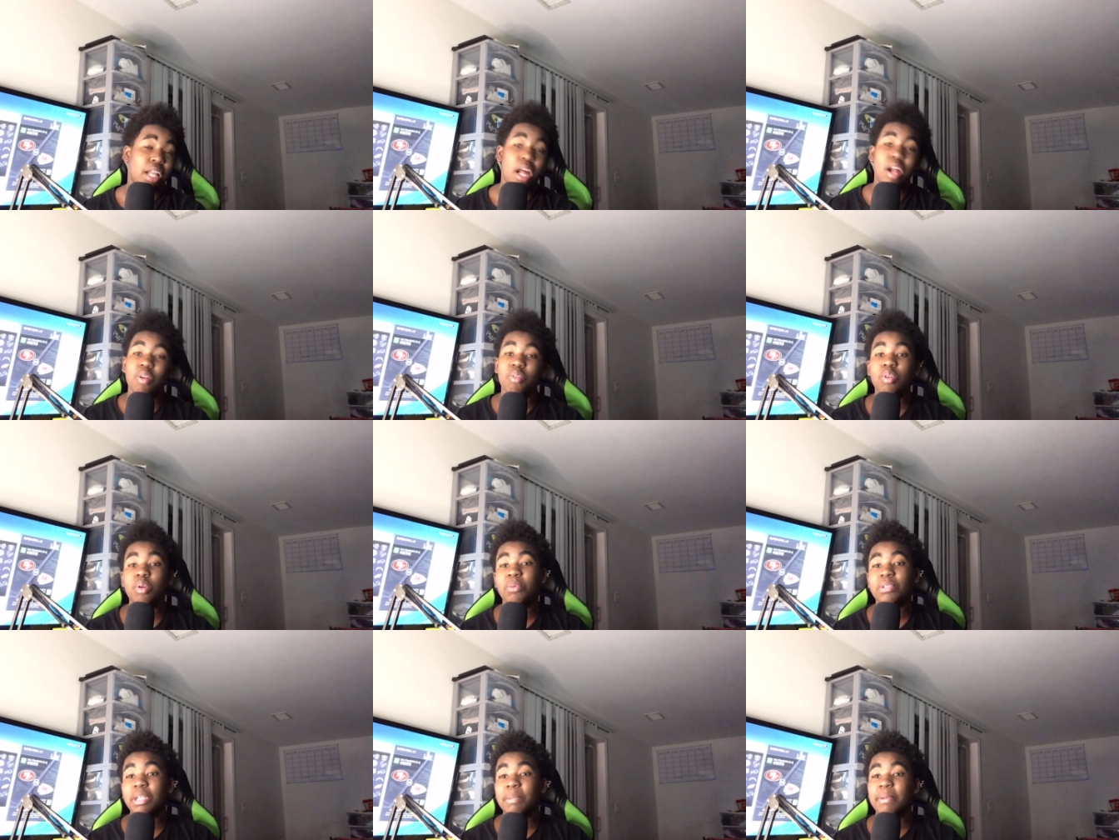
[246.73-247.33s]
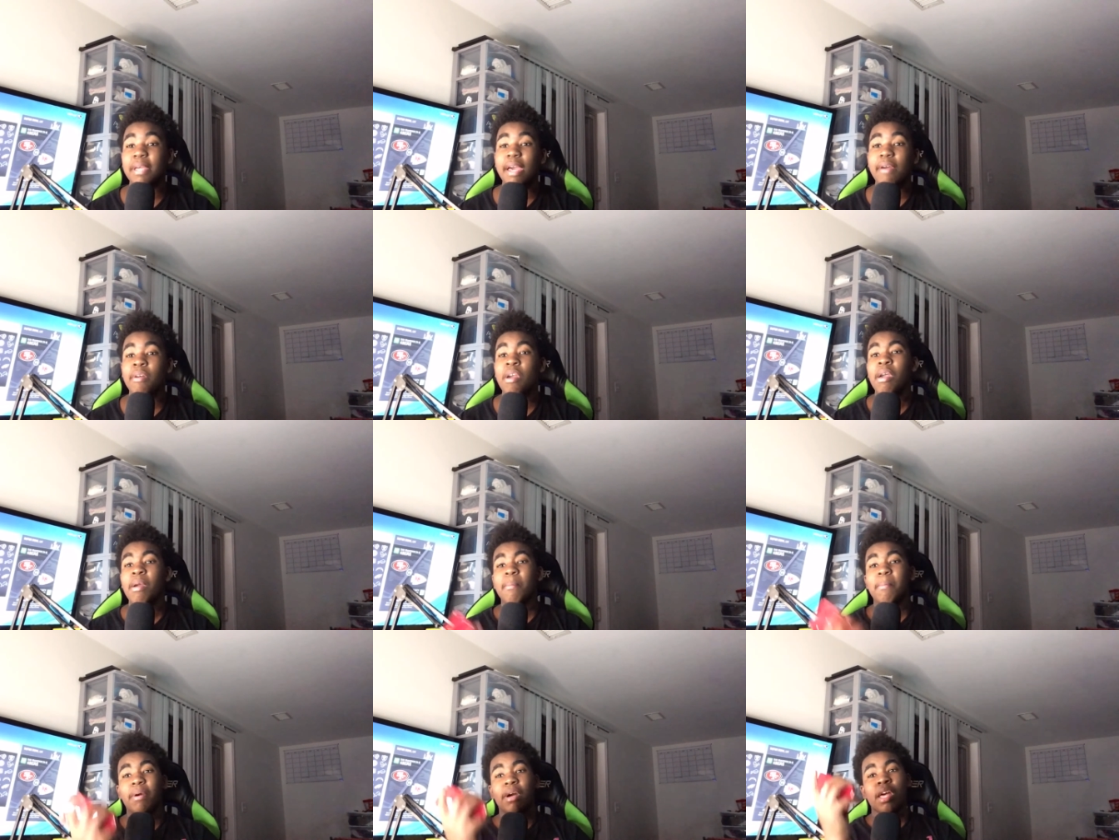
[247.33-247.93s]
I don't know what they be
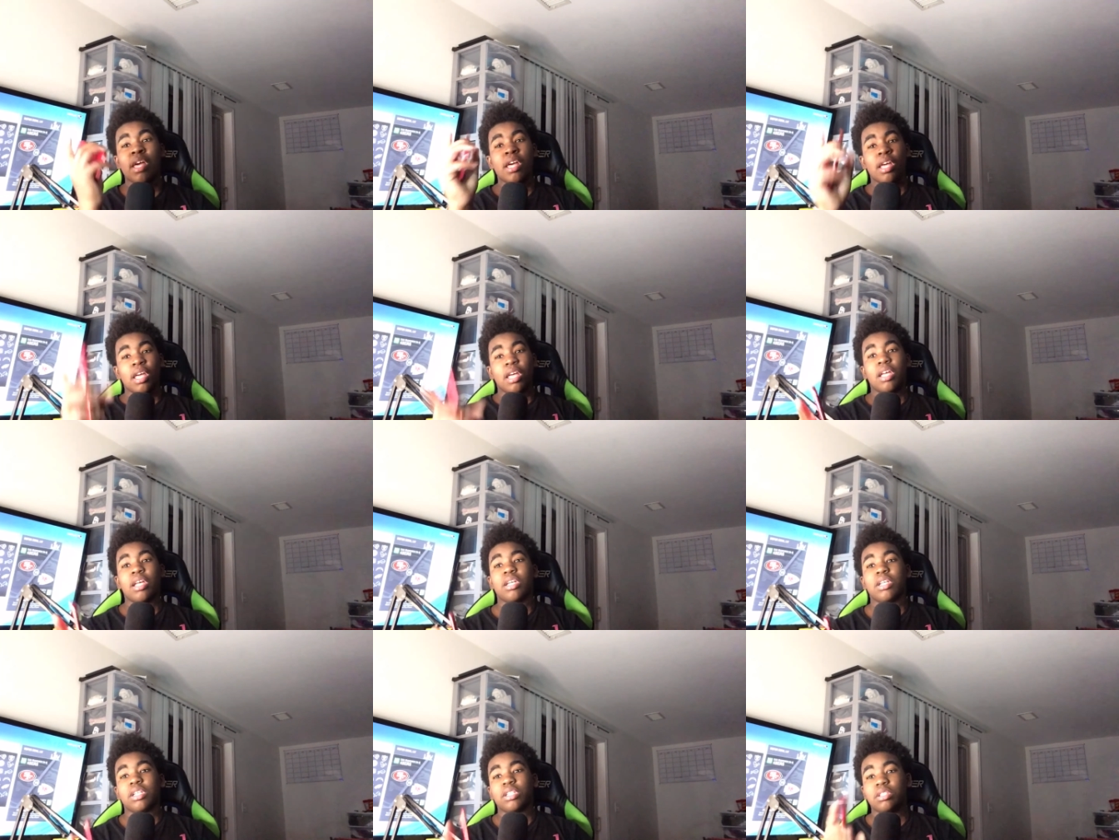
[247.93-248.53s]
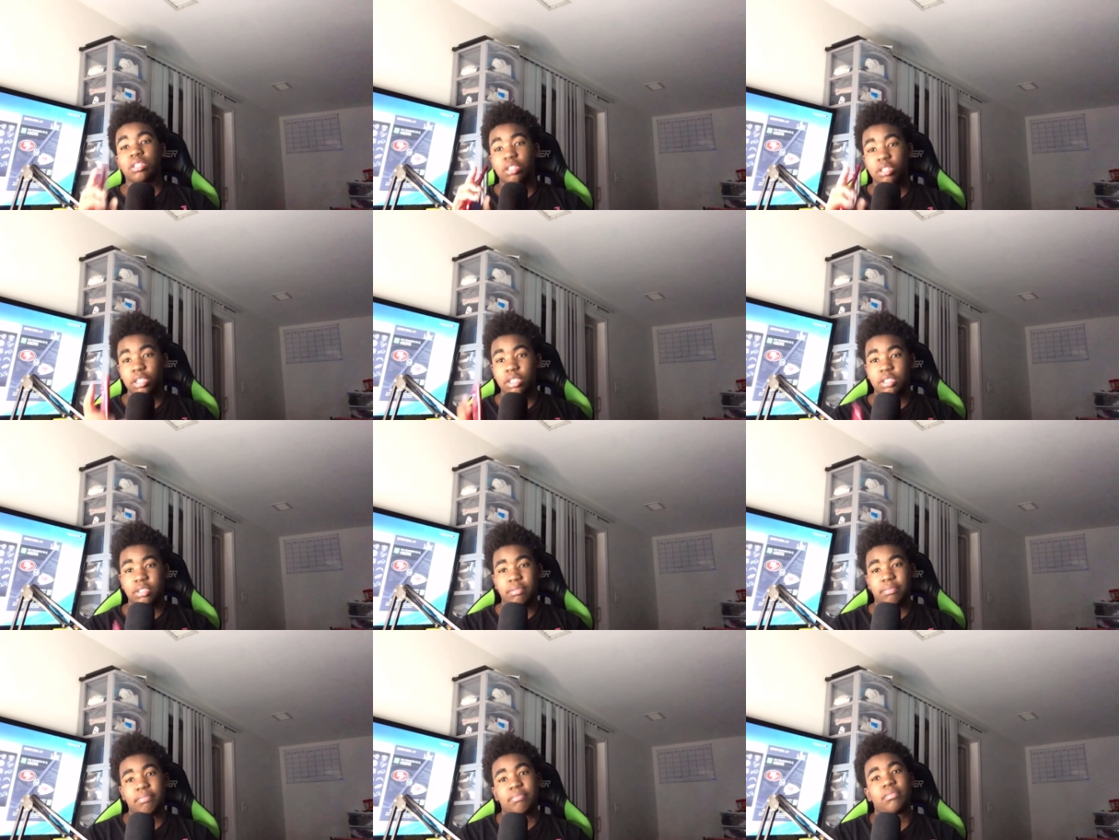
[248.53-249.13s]
having, but yeah,
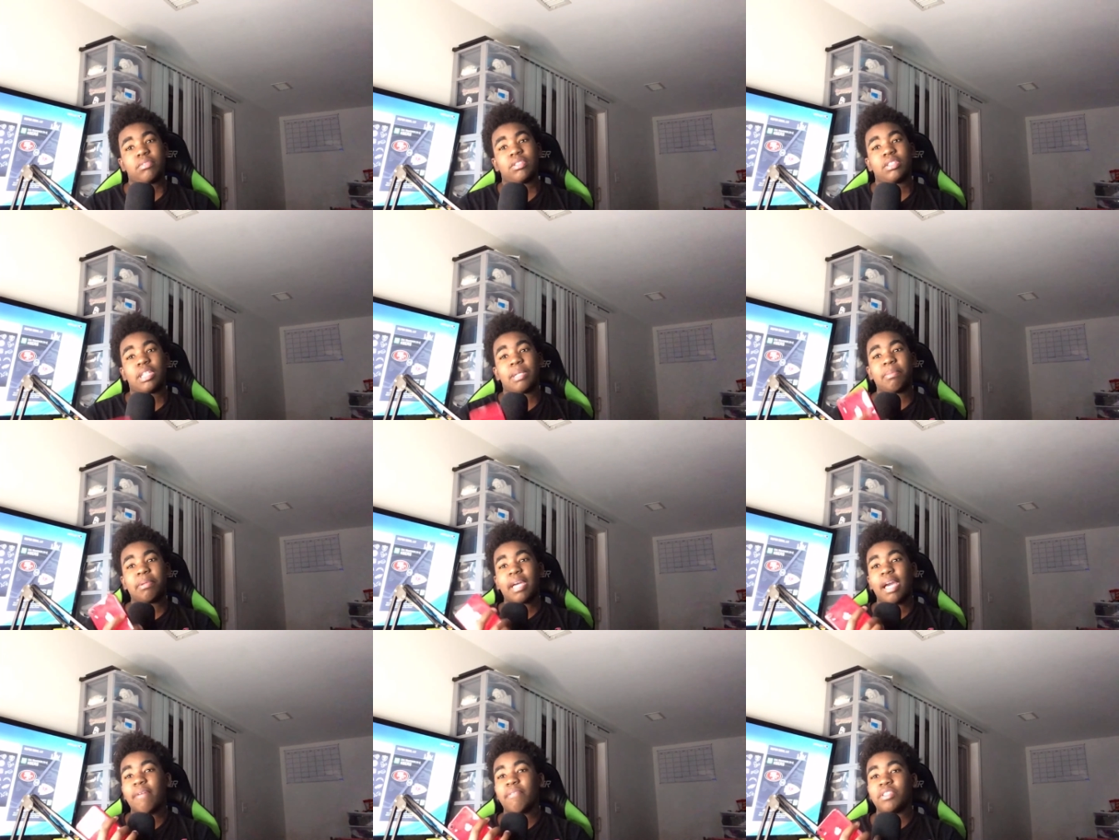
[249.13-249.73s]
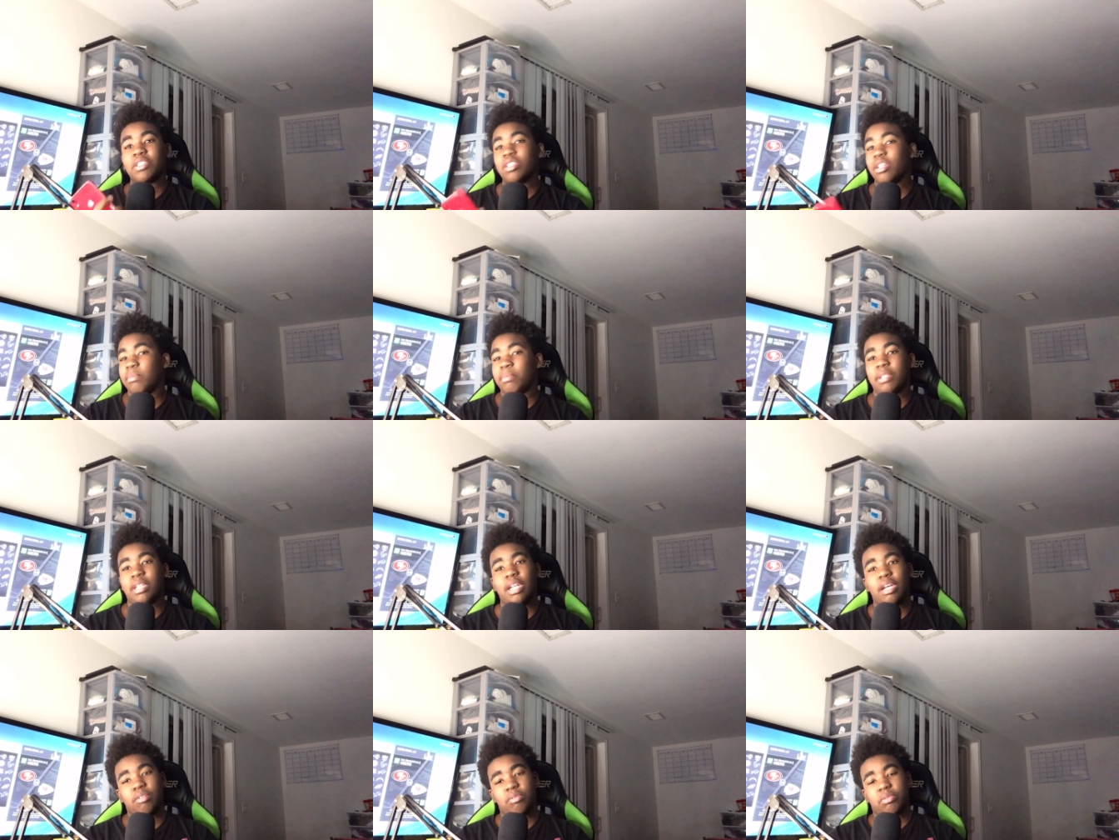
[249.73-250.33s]
they be having something.